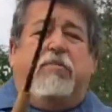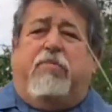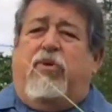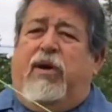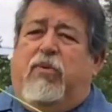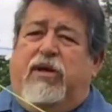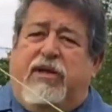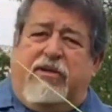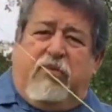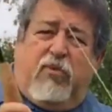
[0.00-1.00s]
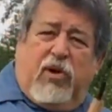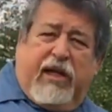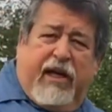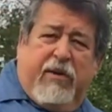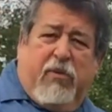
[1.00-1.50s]
point where it doesn't work
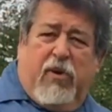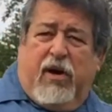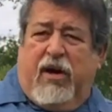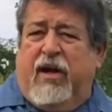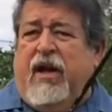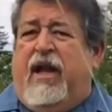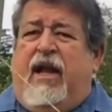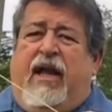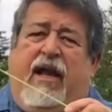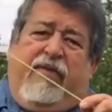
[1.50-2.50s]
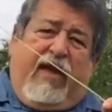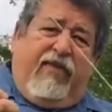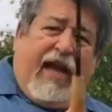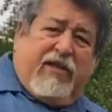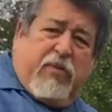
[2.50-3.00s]
anymore, and then
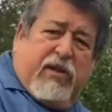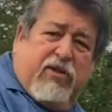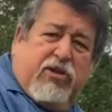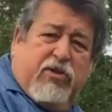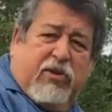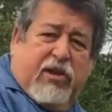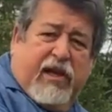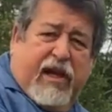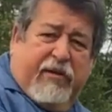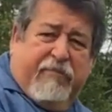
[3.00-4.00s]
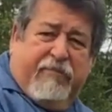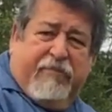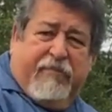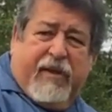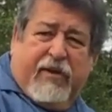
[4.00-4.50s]
that's when you shoot the line.
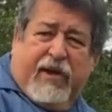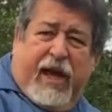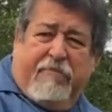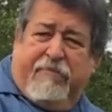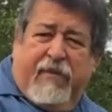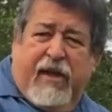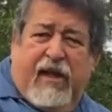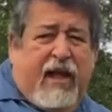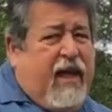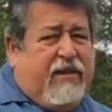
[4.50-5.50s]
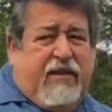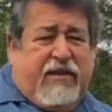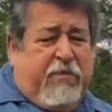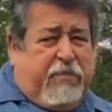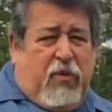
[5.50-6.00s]
Okay? It's a
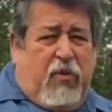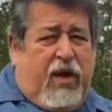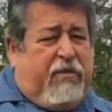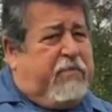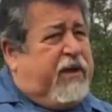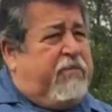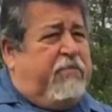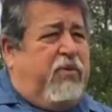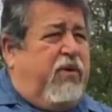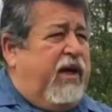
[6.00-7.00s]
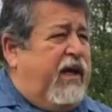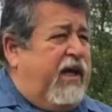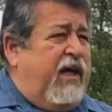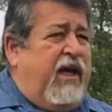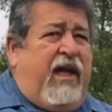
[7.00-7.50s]
simple one, but boy,
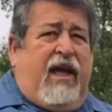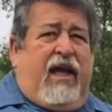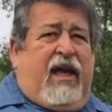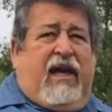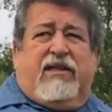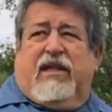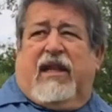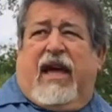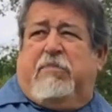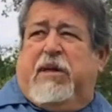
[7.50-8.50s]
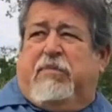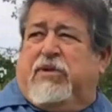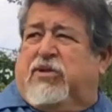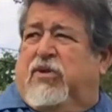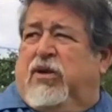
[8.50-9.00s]
I see a lot of people
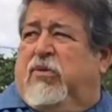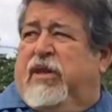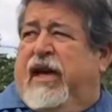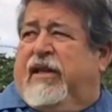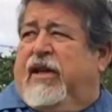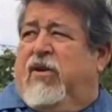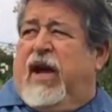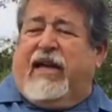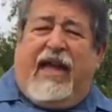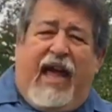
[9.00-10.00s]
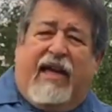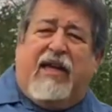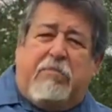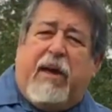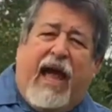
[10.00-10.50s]
struggle with that, and they go, I can't
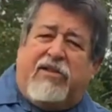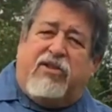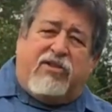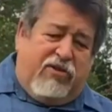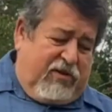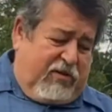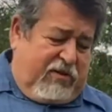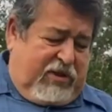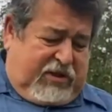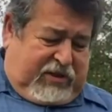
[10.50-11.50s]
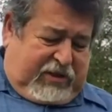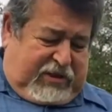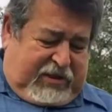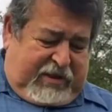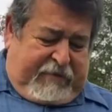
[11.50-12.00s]
get past a certain
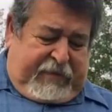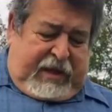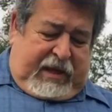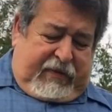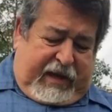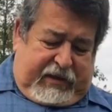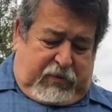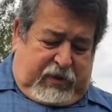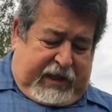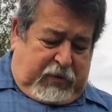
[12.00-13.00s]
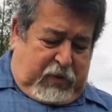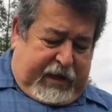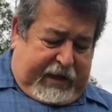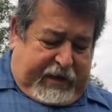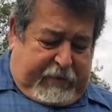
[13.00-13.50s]
distance. And that's where
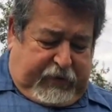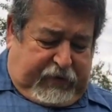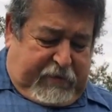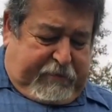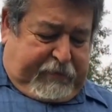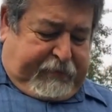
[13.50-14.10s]
that comes from.